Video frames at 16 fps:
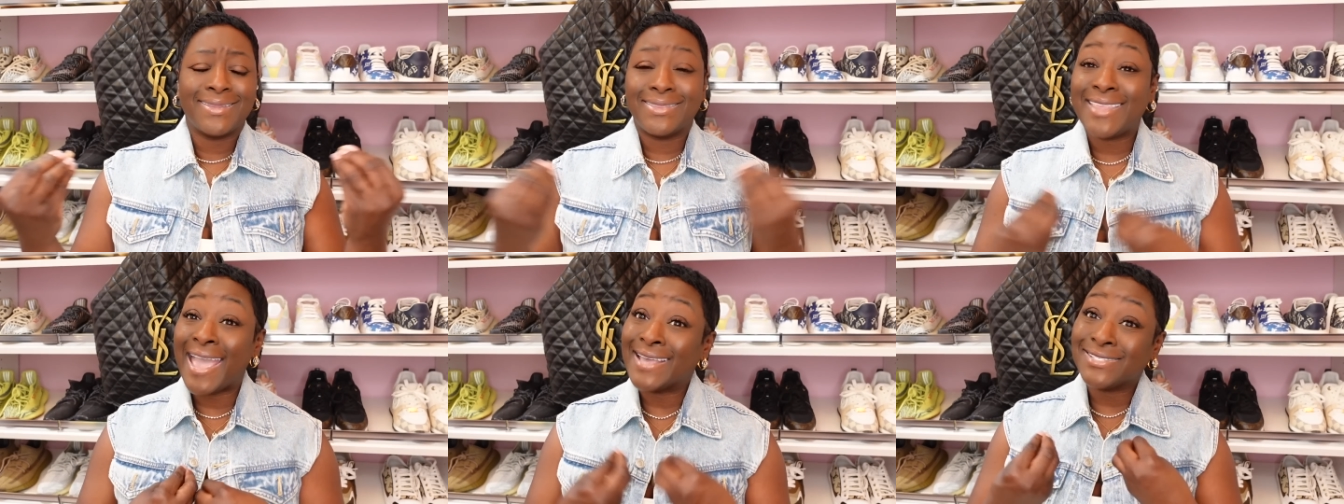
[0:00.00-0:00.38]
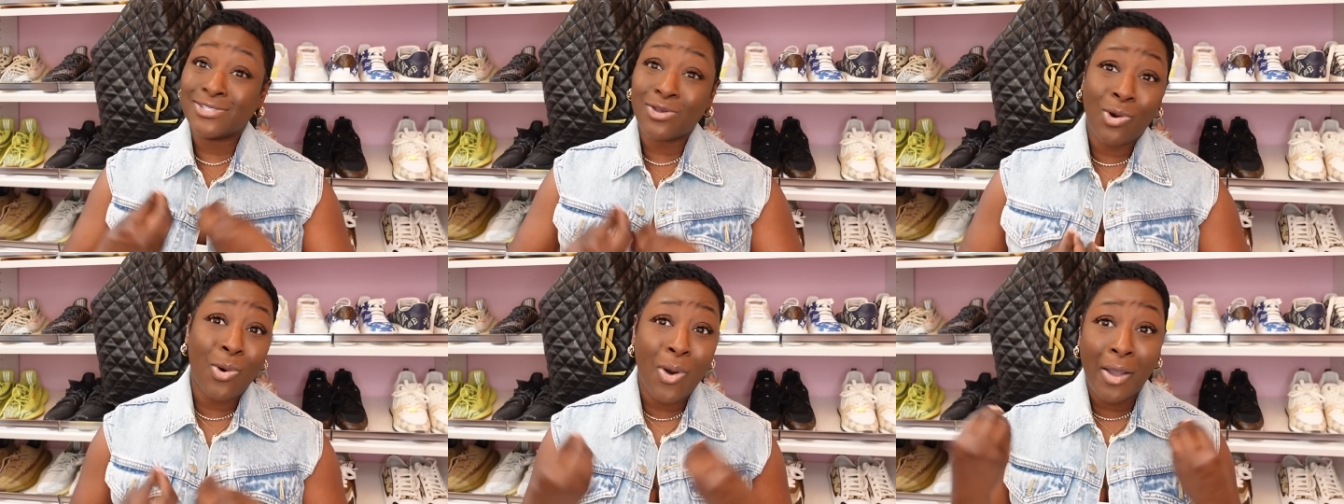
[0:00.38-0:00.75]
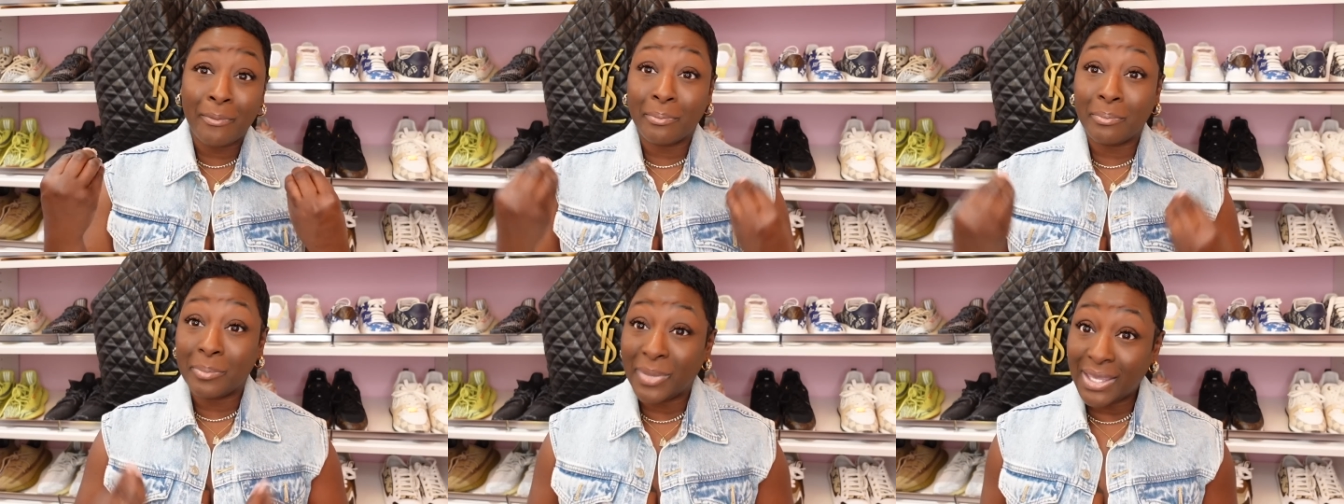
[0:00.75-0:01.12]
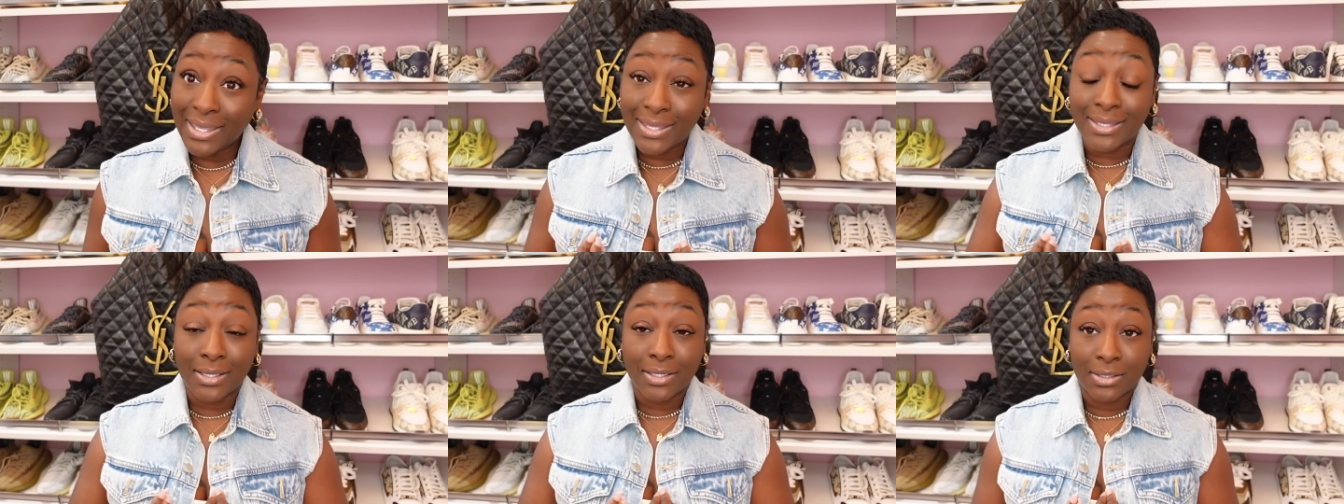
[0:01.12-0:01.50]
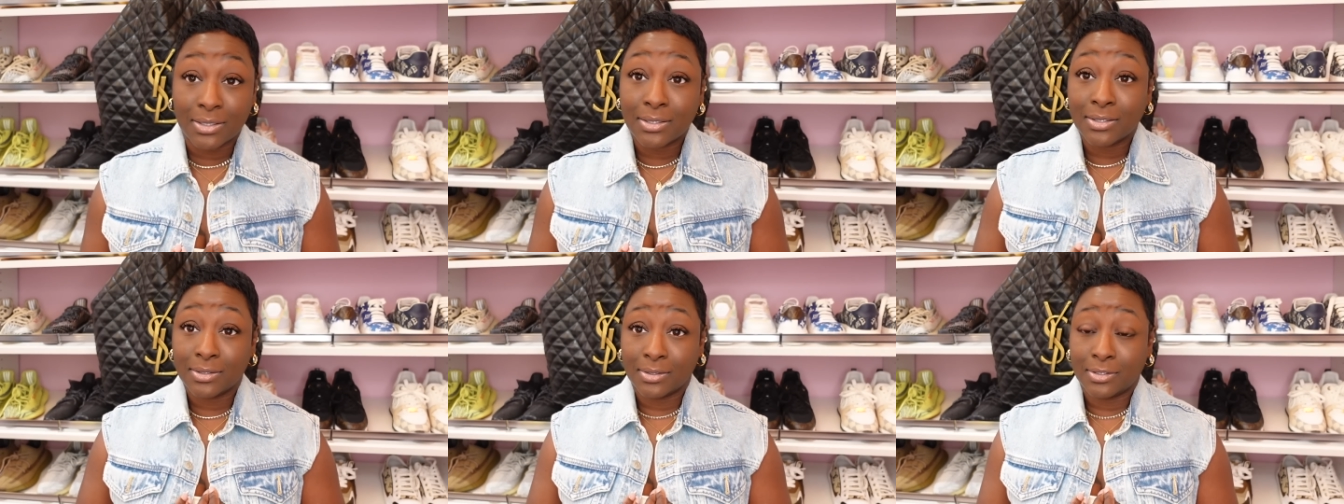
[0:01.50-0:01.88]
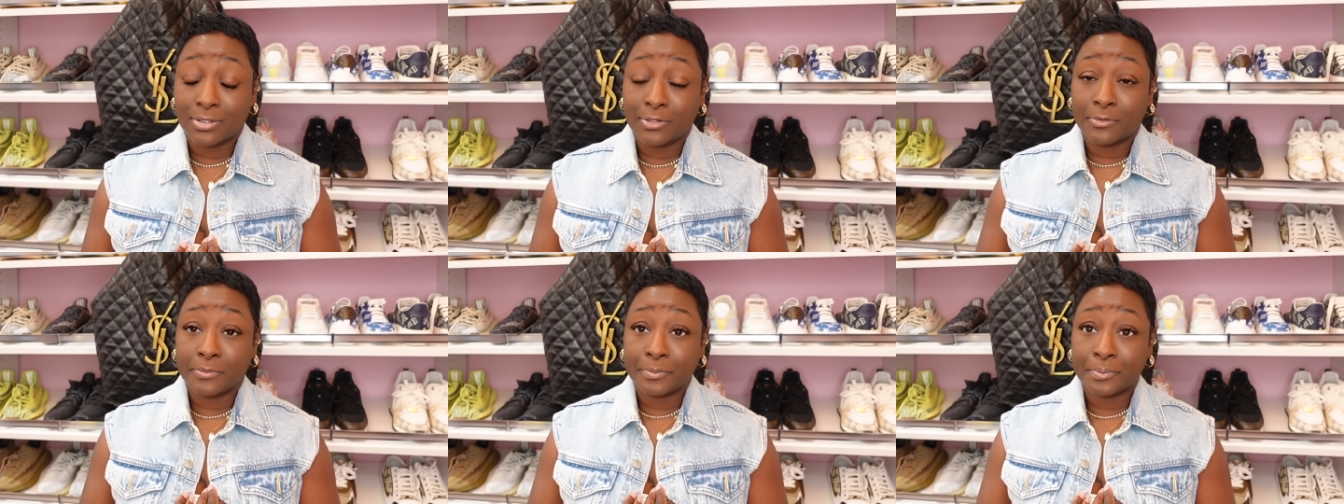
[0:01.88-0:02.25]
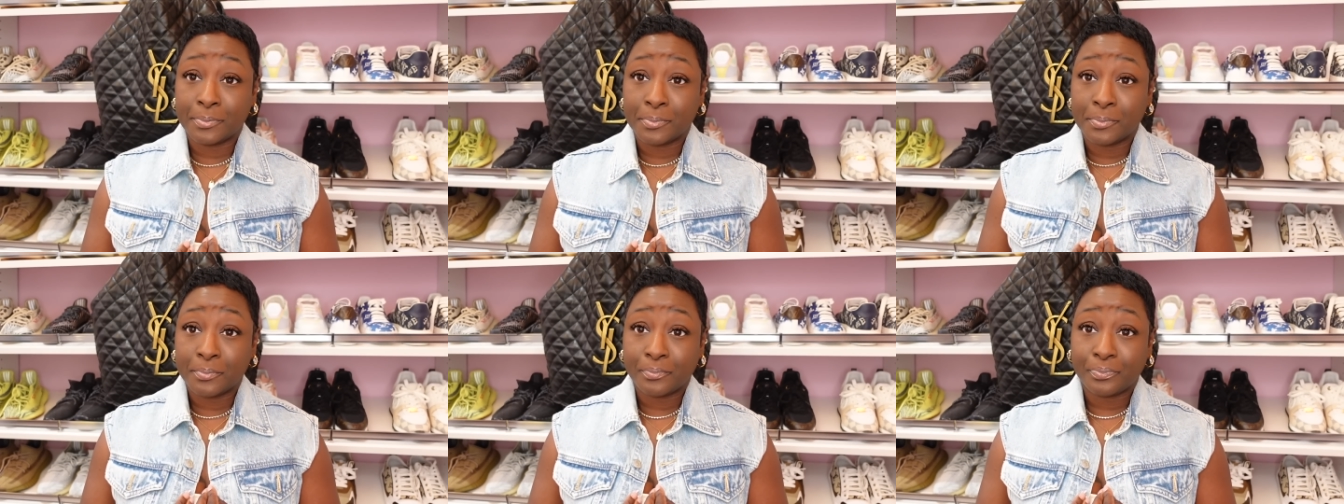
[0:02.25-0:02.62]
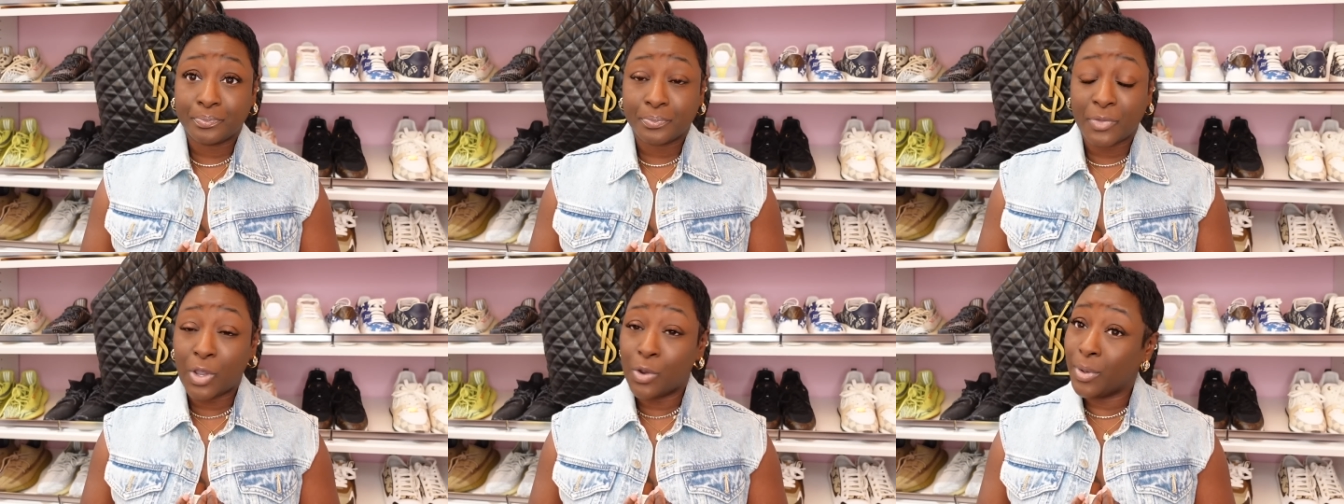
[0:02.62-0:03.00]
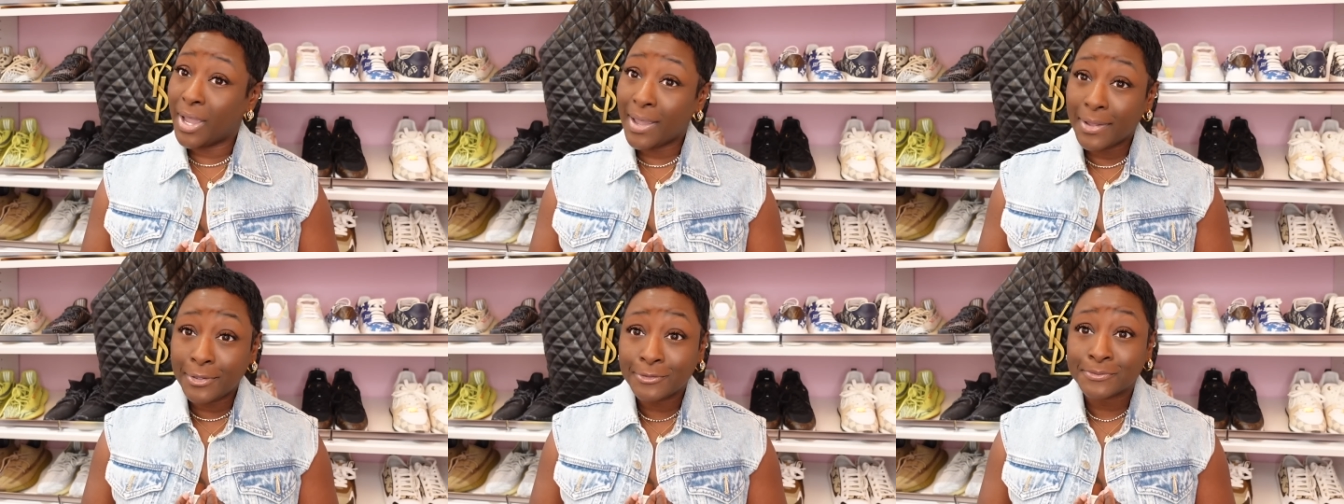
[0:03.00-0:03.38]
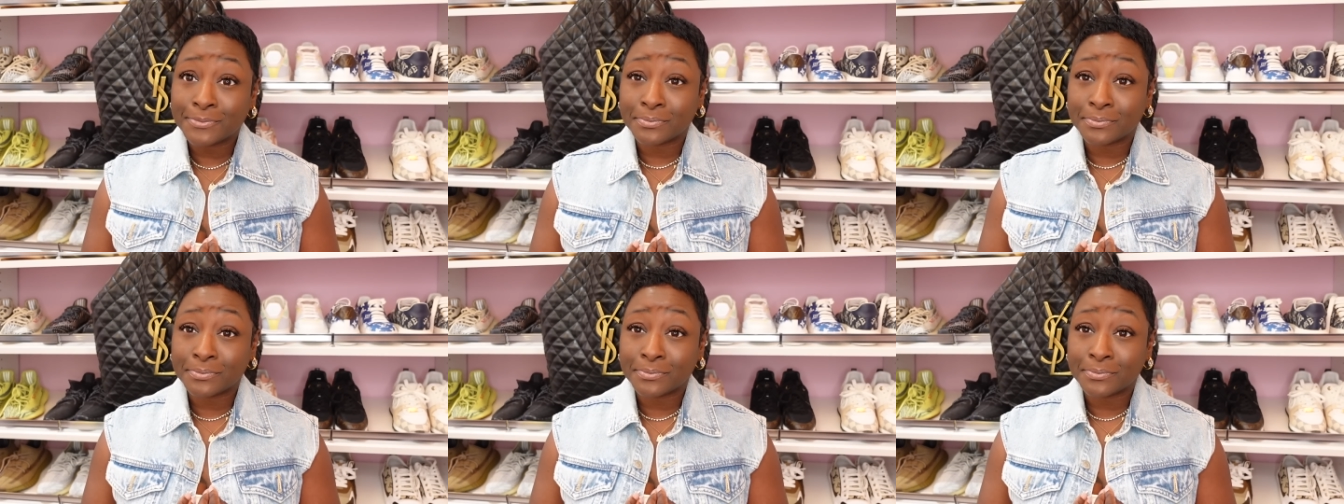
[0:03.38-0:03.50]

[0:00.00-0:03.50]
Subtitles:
that's on me. Okay?